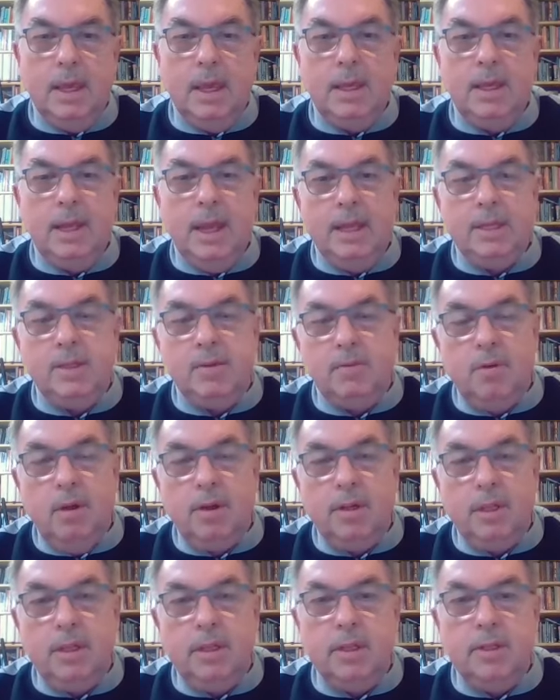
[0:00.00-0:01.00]
And later
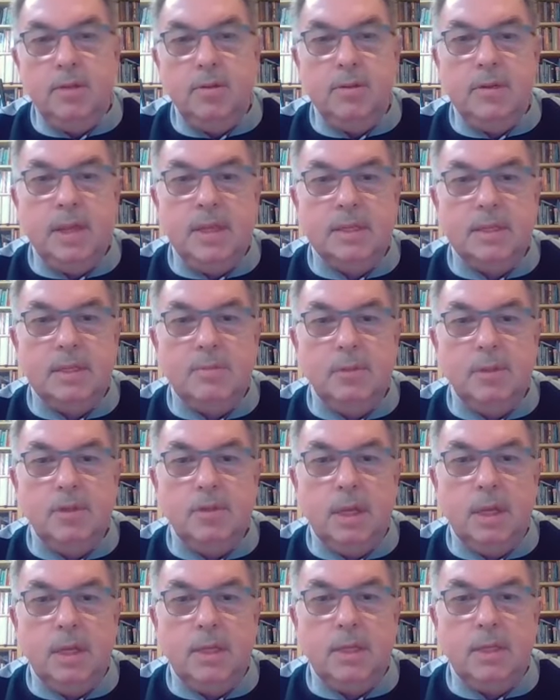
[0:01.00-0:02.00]
on in the New
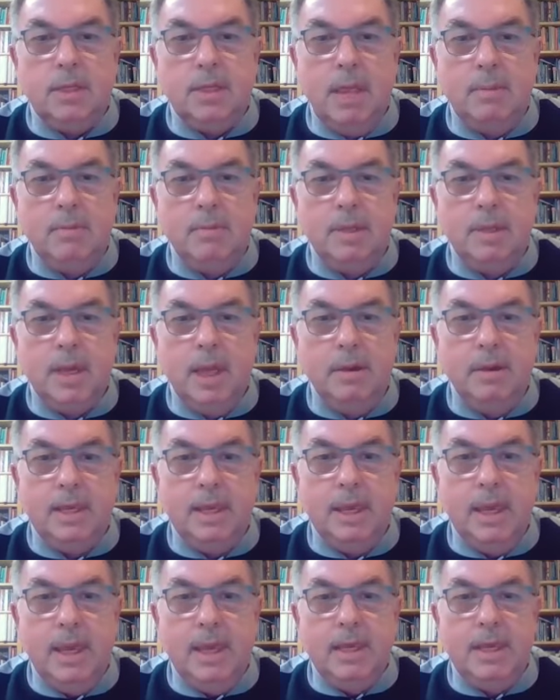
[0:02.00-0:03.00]
Testament, you get the same thing, how
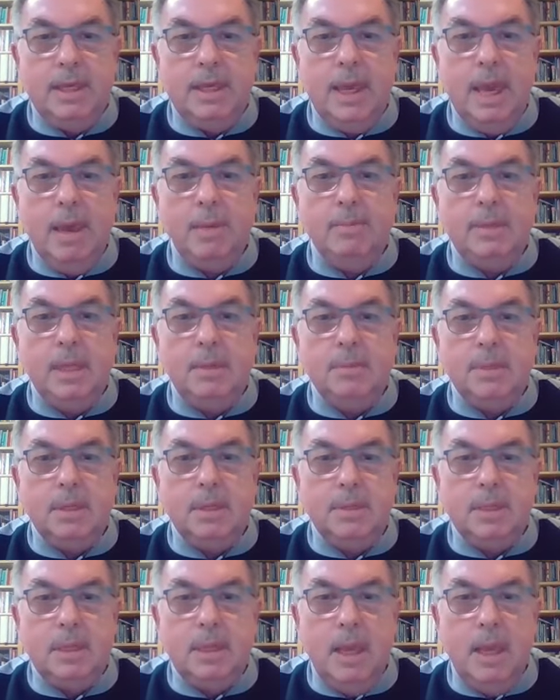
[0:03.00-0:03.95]
he empties